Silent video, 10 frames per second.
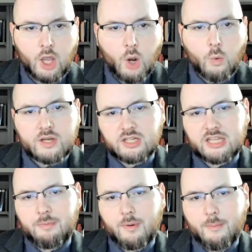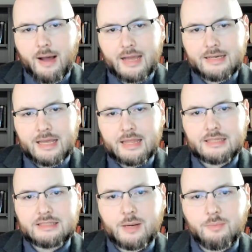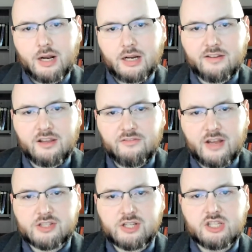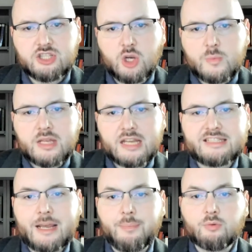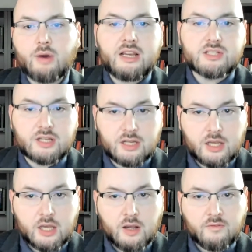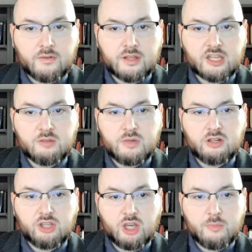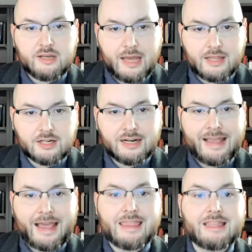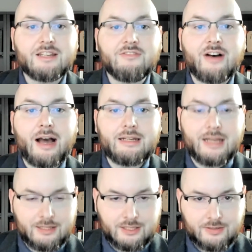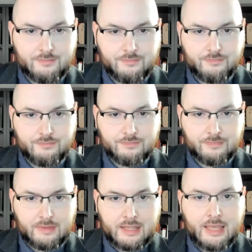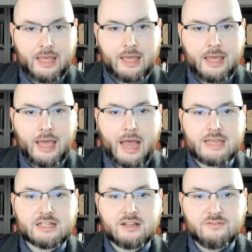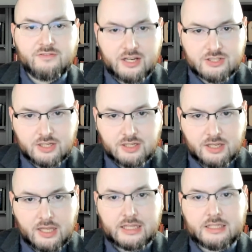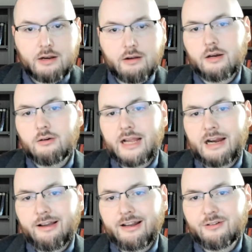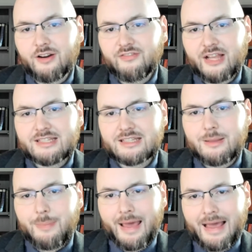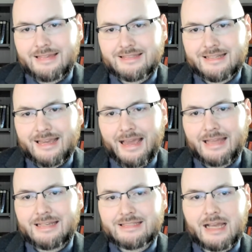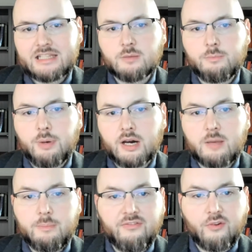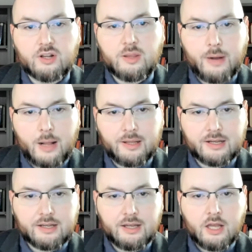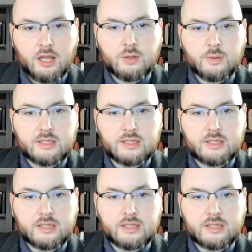We should keep in mind that the temporality confession assumes a separation from the communal human ether and the divine ether. As a confession, the narrator reflects on the past and decides to put it before the public through a